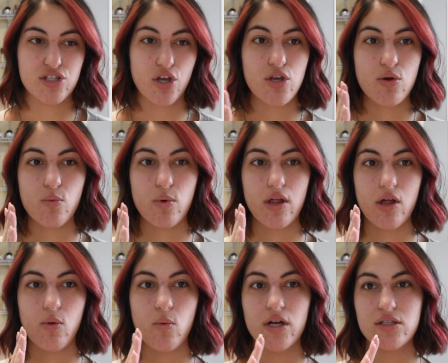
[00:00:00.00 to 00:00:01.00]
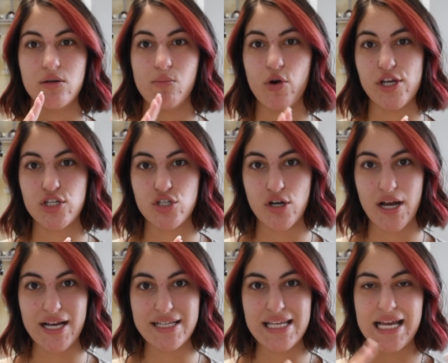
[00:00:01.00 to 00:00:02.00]
So you will want to
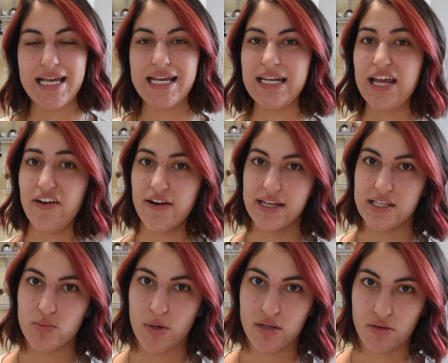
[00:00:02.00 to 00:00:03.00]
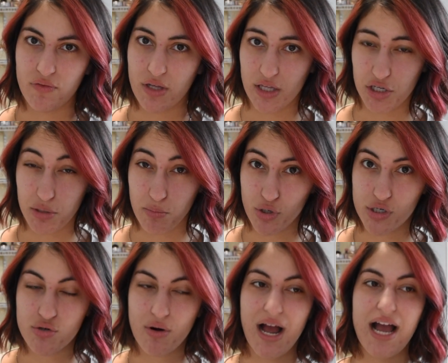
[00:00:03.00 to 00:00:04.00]
moisturize in areas where you feel like you're more
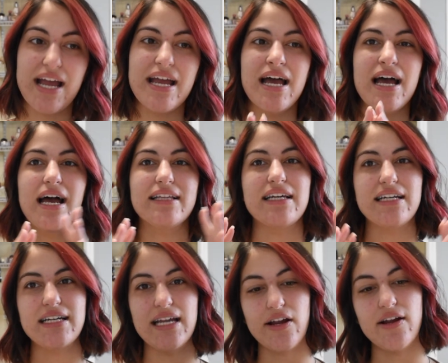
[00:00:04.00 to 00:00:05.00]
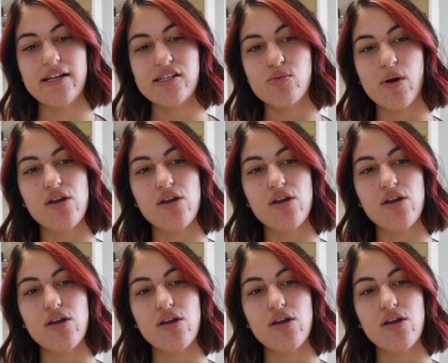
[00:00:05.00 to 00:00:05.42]
dry, and then in areas where